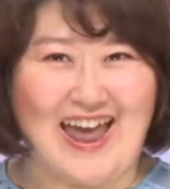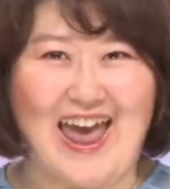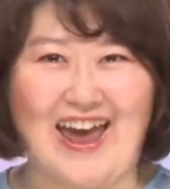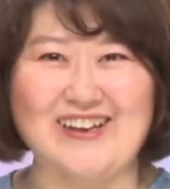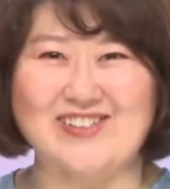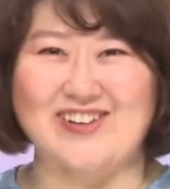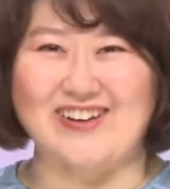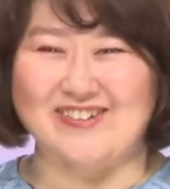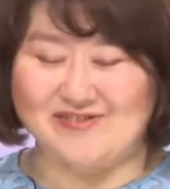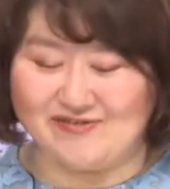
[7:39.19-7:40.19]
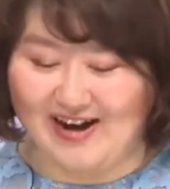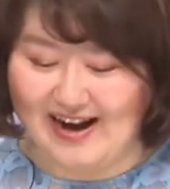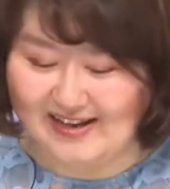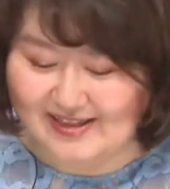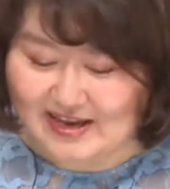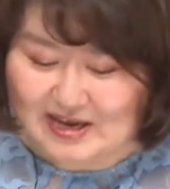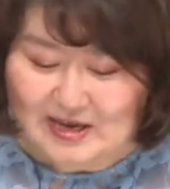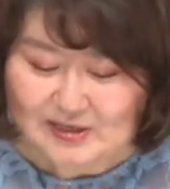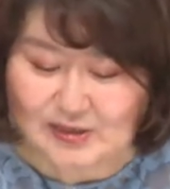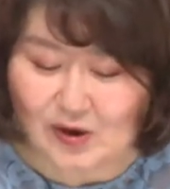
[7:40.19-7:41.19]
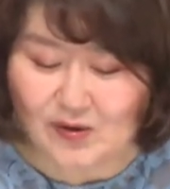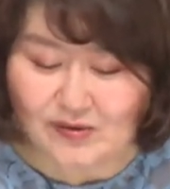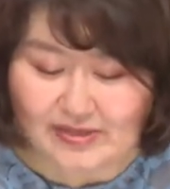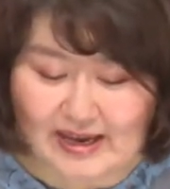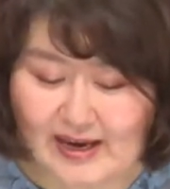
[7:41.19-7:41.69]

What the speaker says: Excellent, right? So think